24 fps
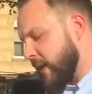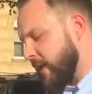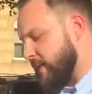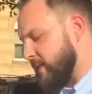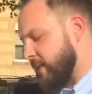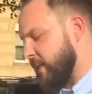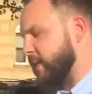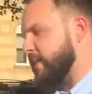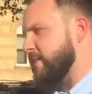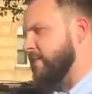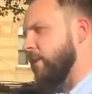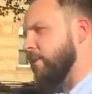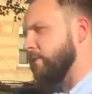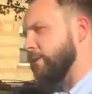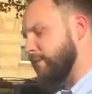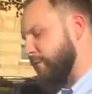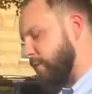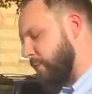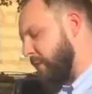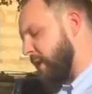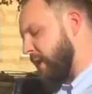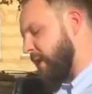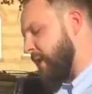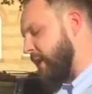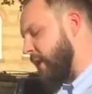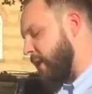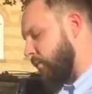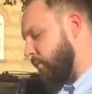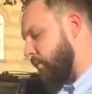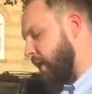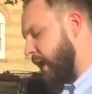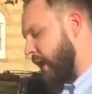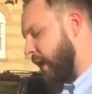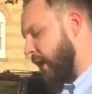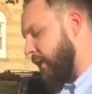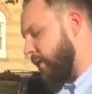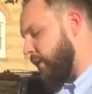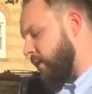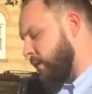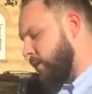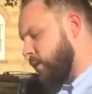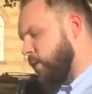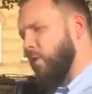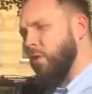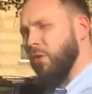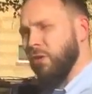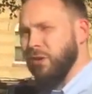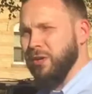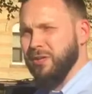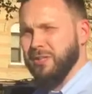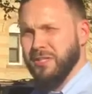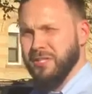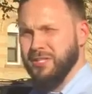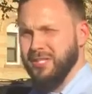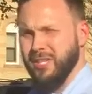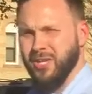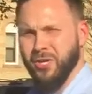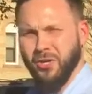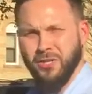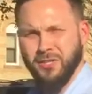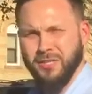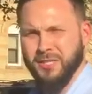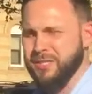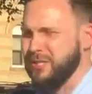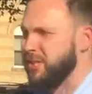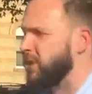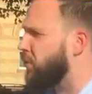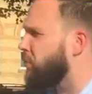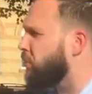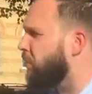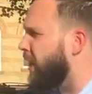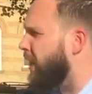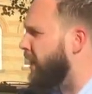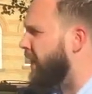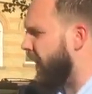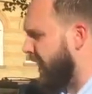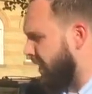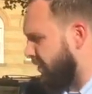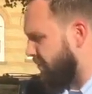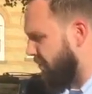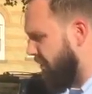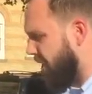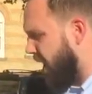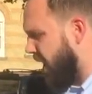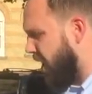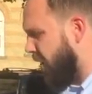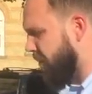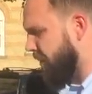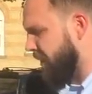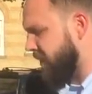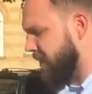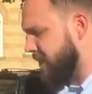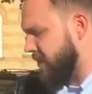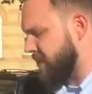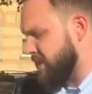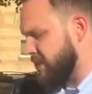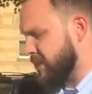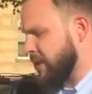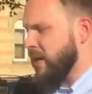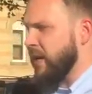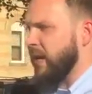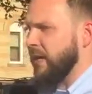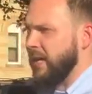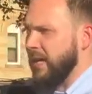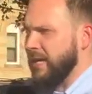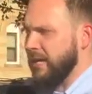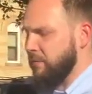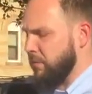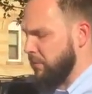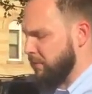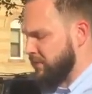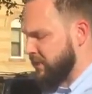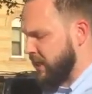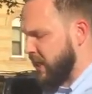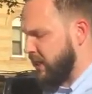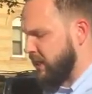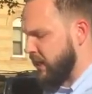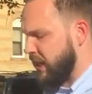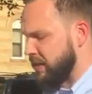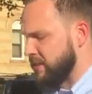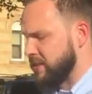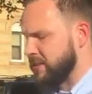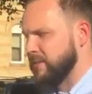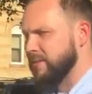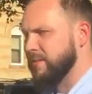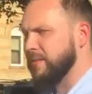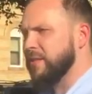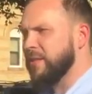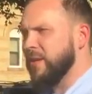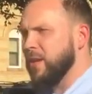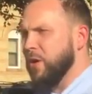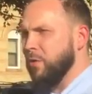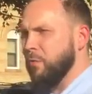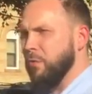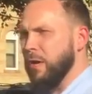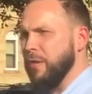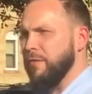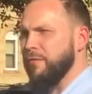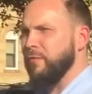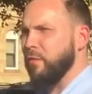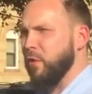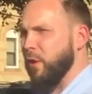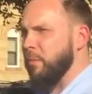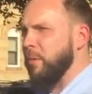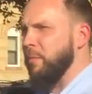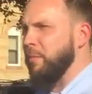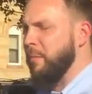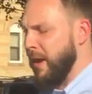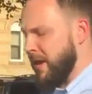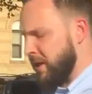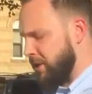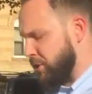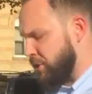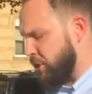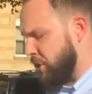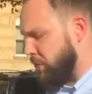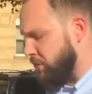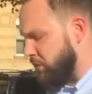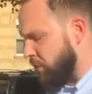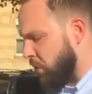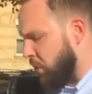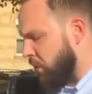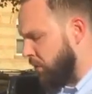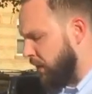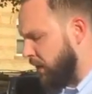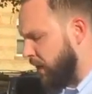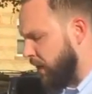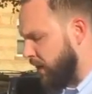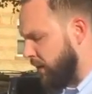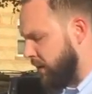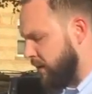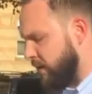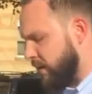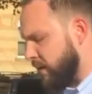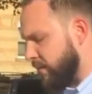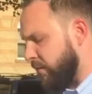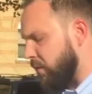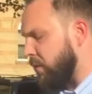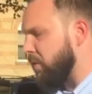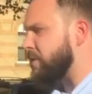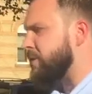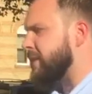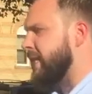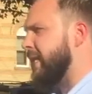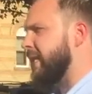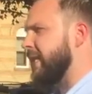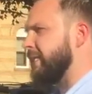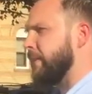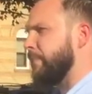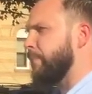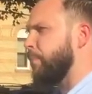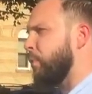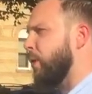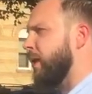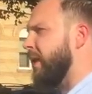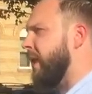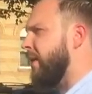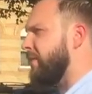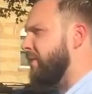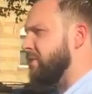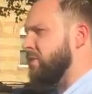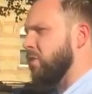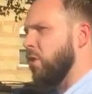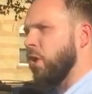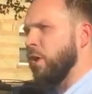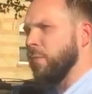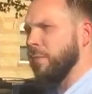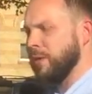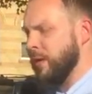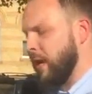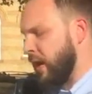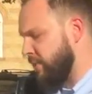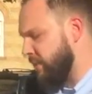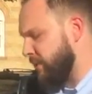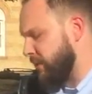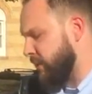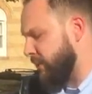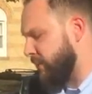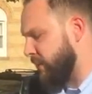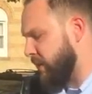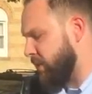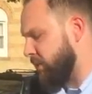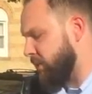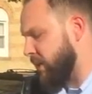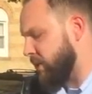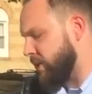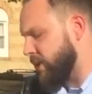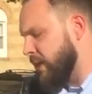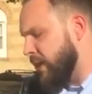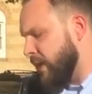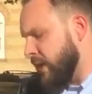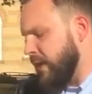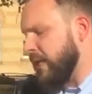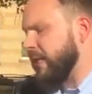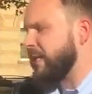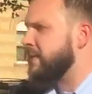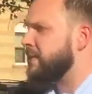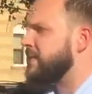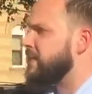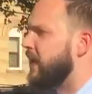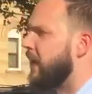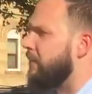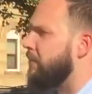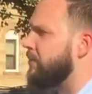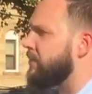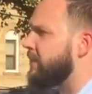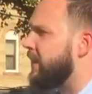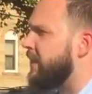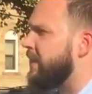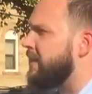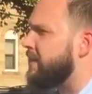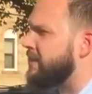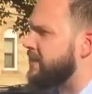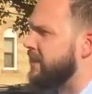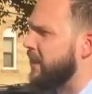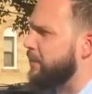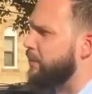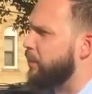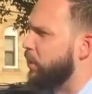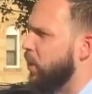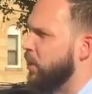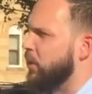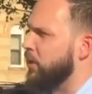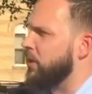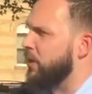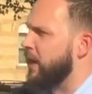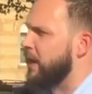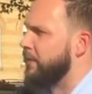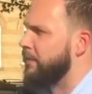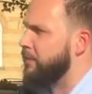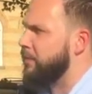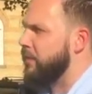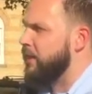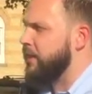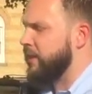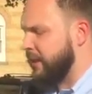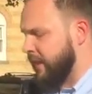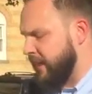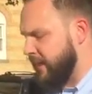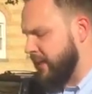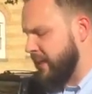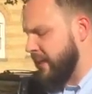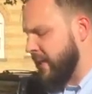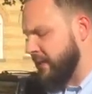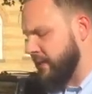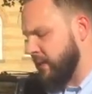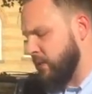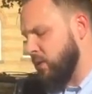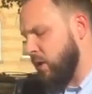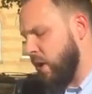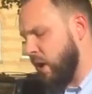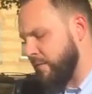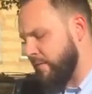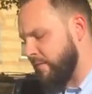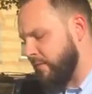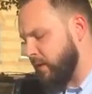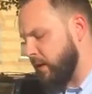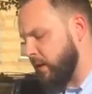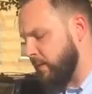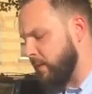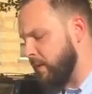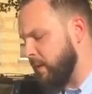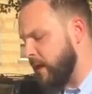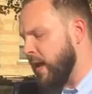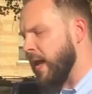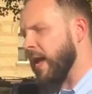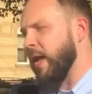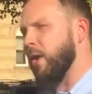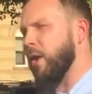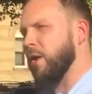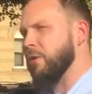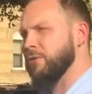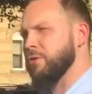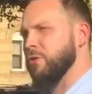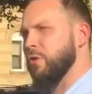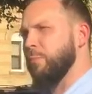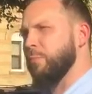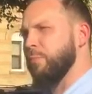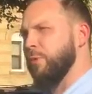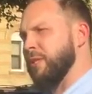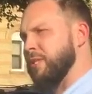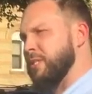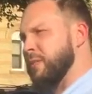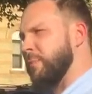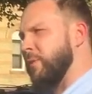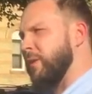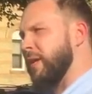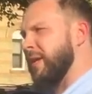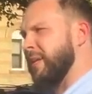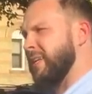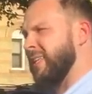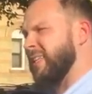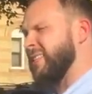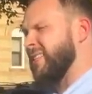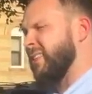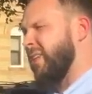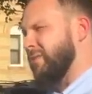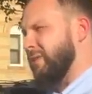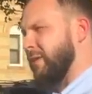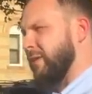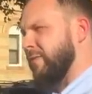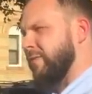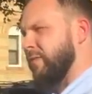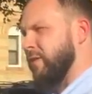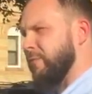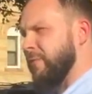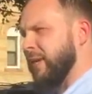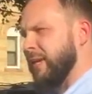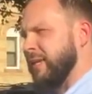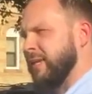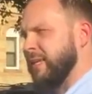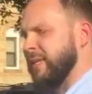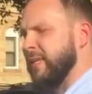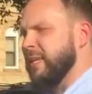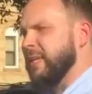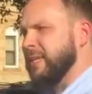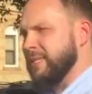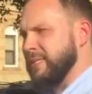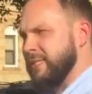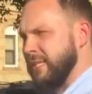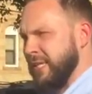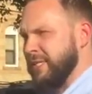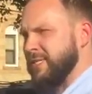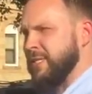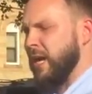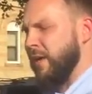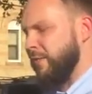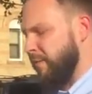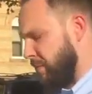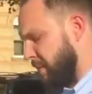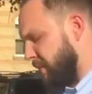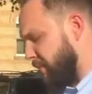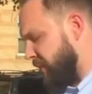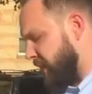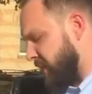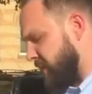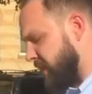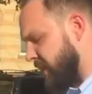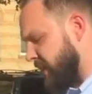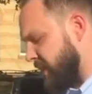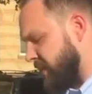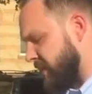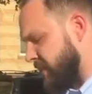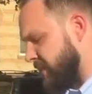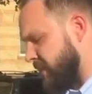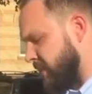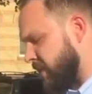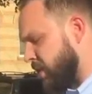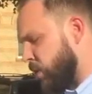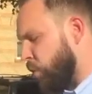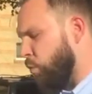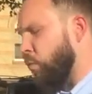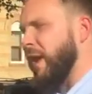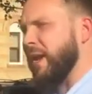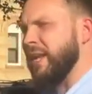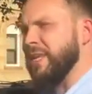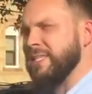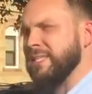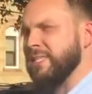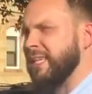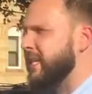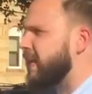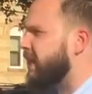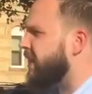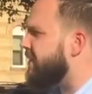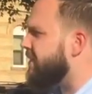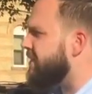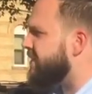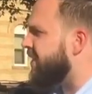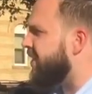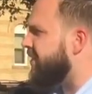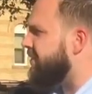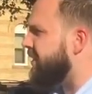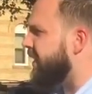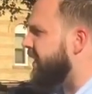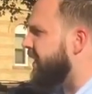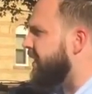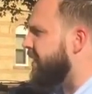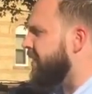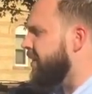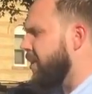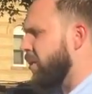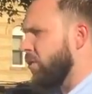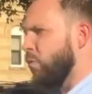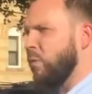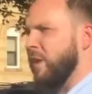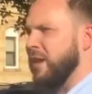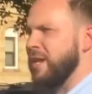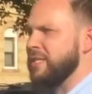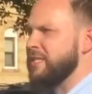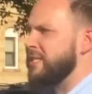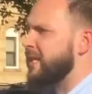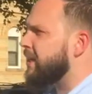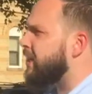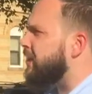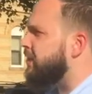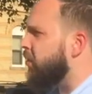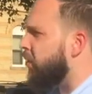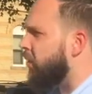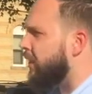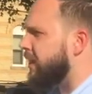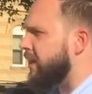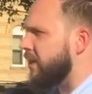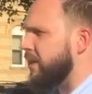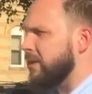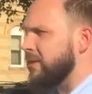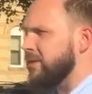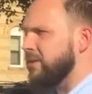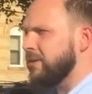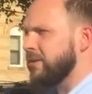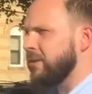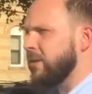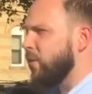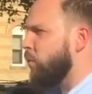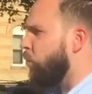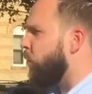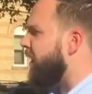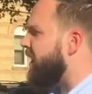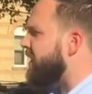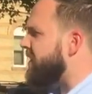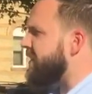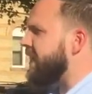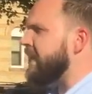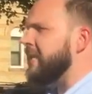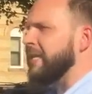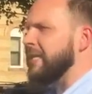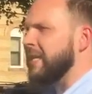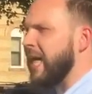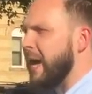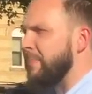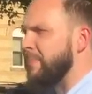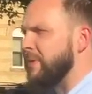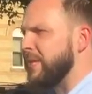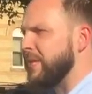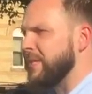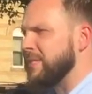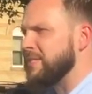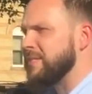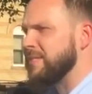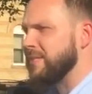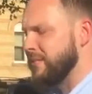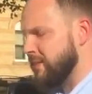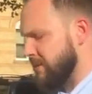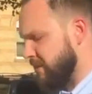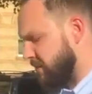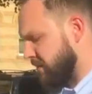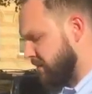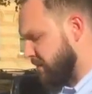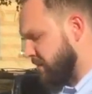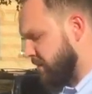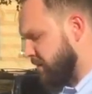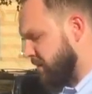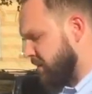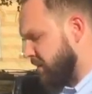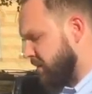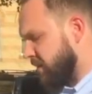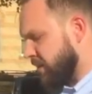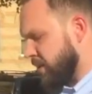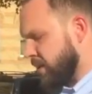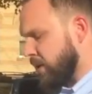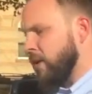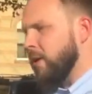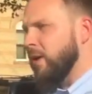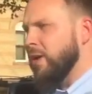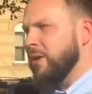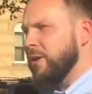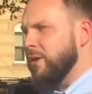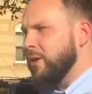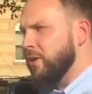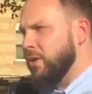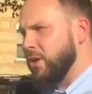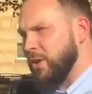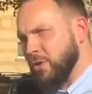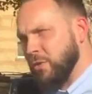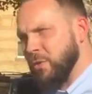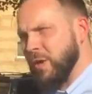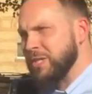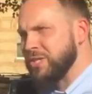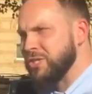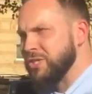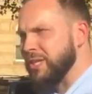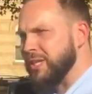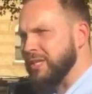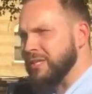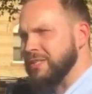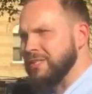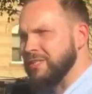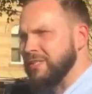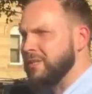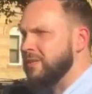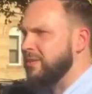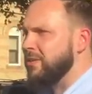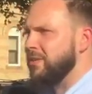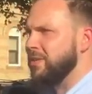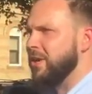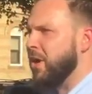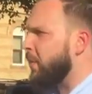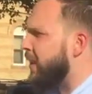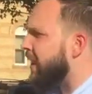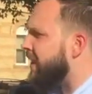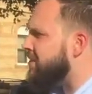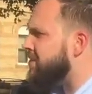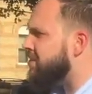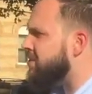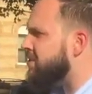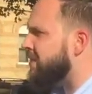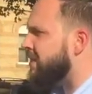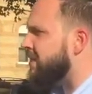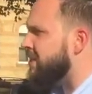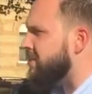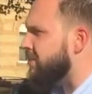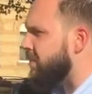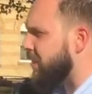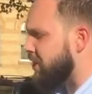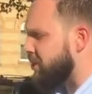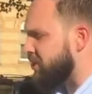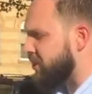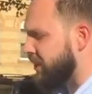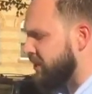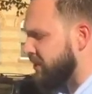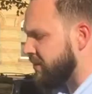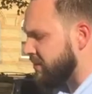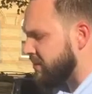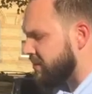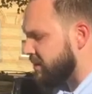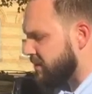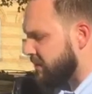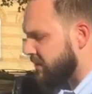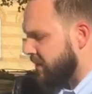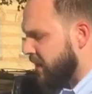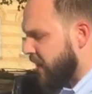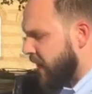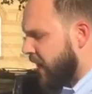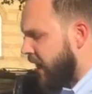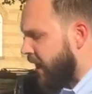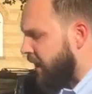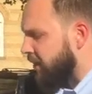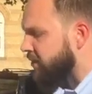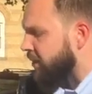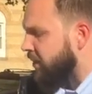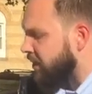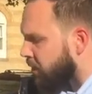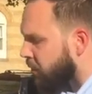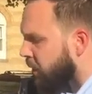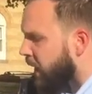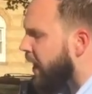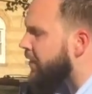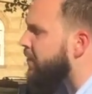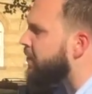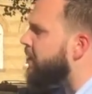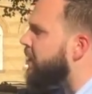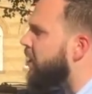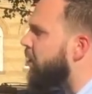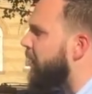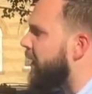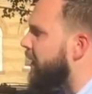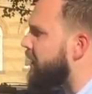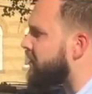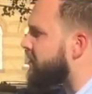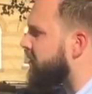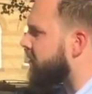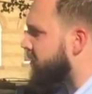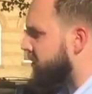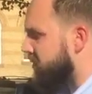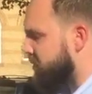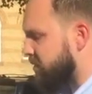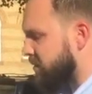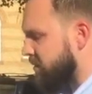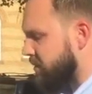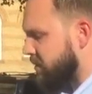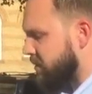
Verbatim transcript: It's a consulting firm that Nick ran, or does he currently still run it? I don't know, because, again, he won't tell us, with former Mayor Joe Doria. Firstly, I'd like to point out this horrible conflict of interest. Nick is simultaneously a partner at a politically connected law firm and also a principal at a consulting firm that seeks government business. When is Nick a consultant? When is Nick a lawyer? When is Nick a lobbyist? Good questions. There are no answers to these questions. And I'll tell you why there are no answers.